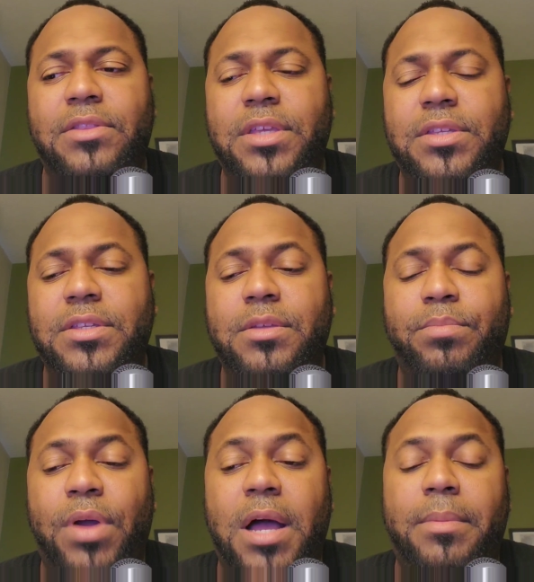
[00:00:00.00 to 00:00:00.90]
this is the
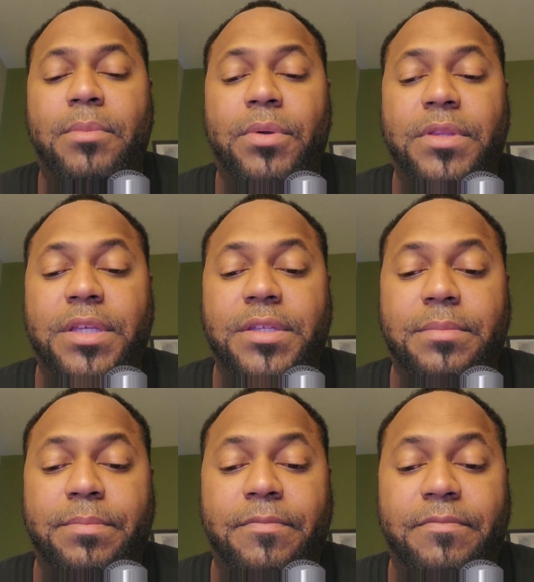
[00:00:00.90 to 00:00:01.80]
problem with
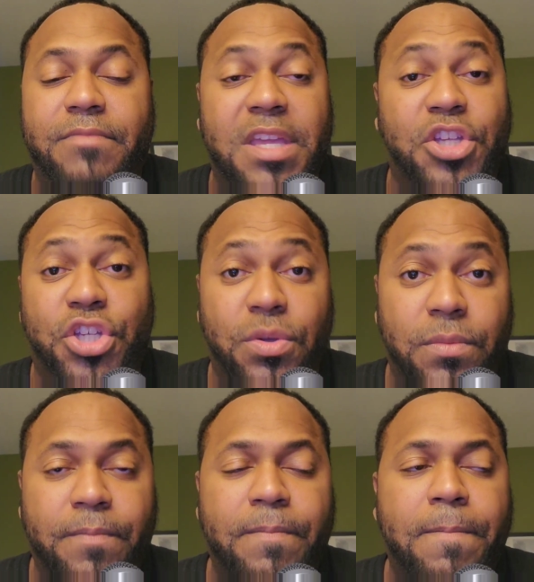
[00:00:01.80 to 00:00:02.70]
this issue.
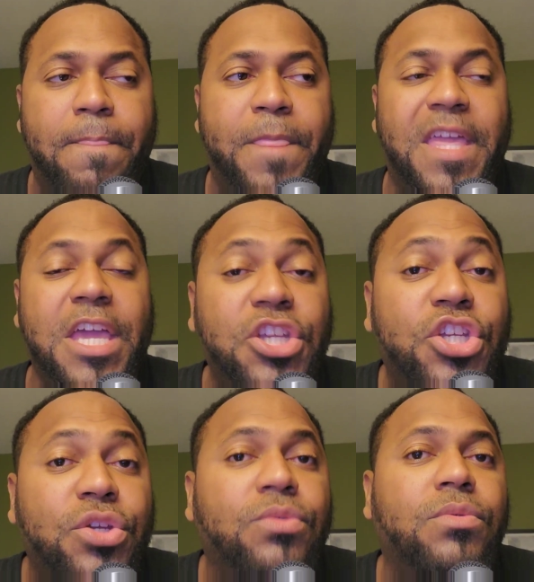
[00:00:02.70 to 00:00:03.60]
The
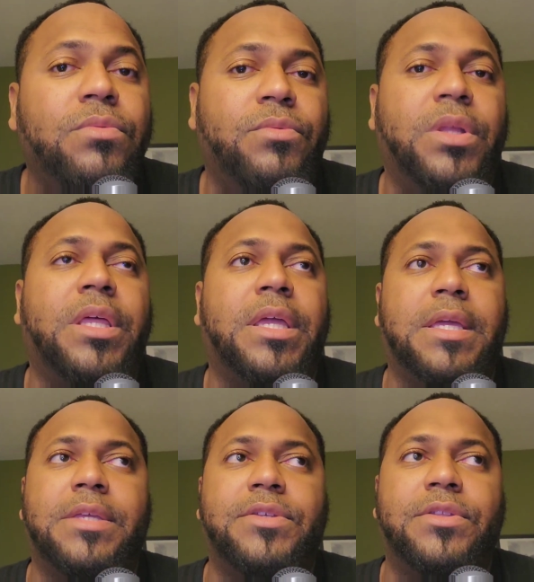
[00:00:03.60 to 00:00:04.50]
issue really
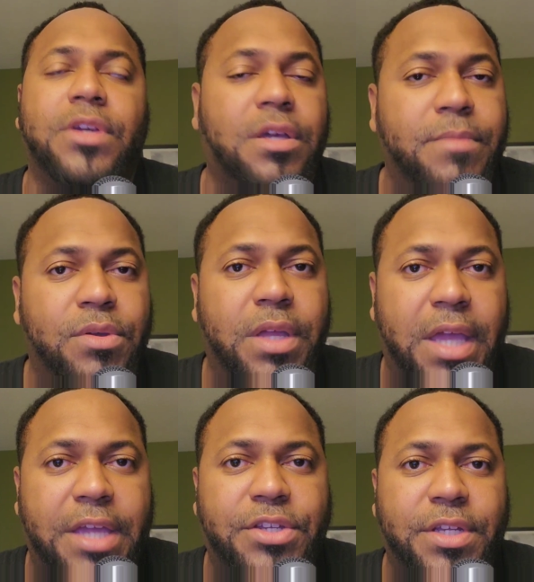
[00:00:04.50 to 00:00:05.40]
is the
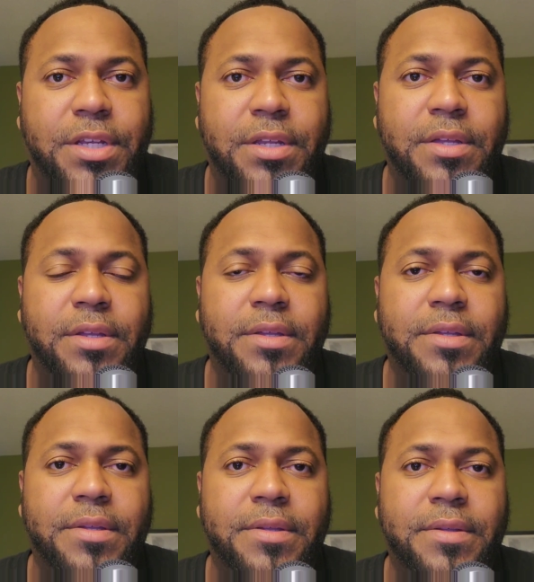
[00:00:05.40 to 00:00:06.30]
communication.
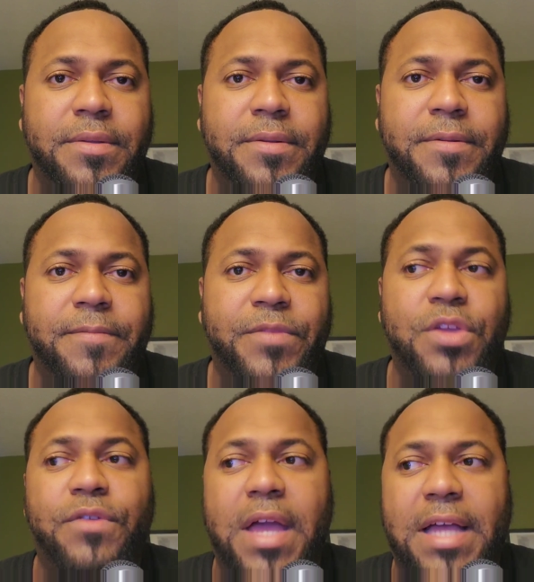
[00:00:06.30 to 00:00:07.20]

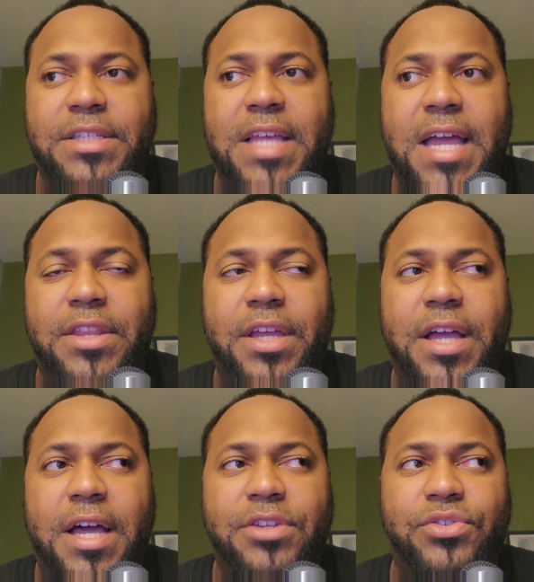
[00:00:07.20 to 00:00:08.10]
You guys signed the
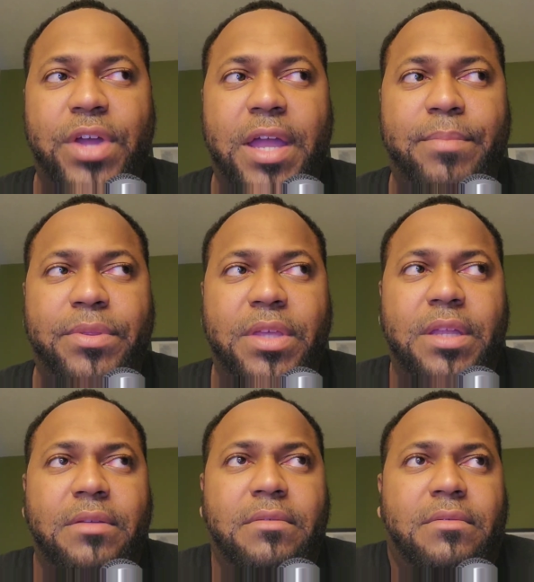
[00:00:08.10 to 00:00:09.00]
contract, but
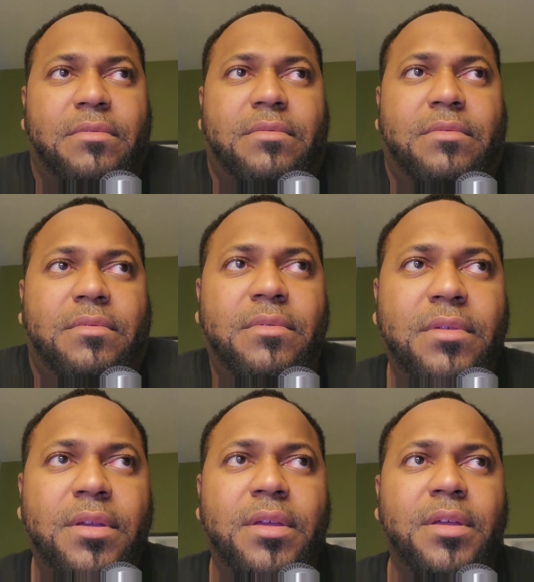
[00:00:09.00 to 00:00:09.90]
then,
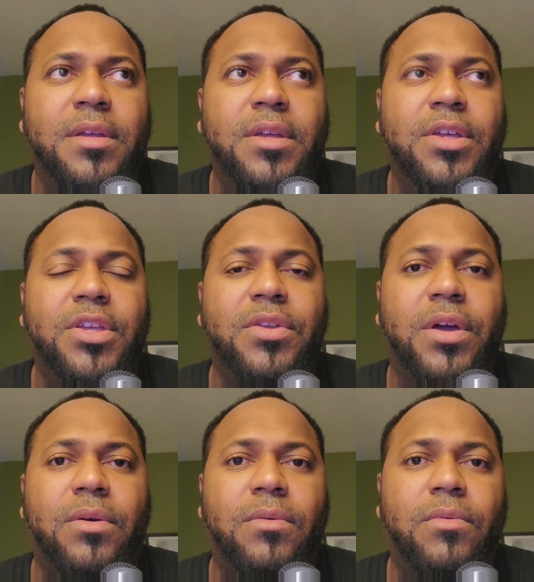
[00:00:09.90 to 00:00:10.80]
you
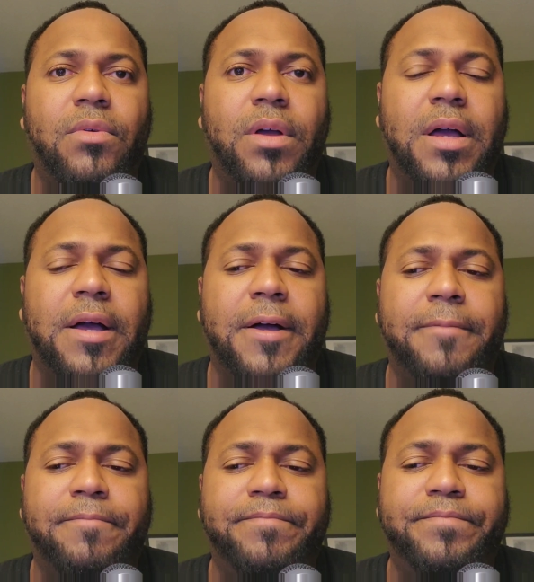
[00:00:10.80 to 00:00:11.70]
know,
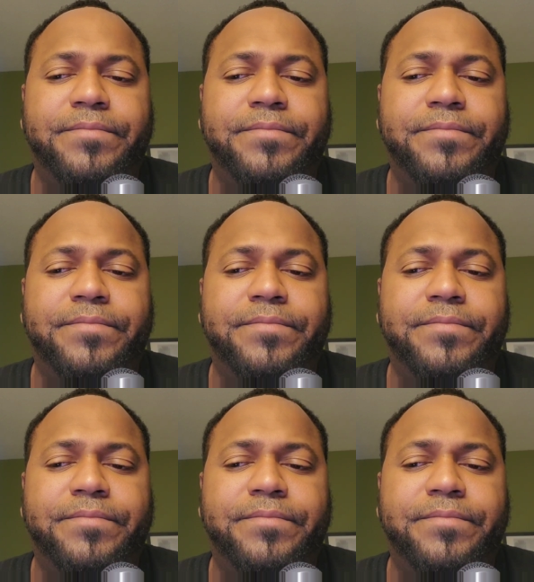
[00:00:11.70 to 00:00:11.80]
um,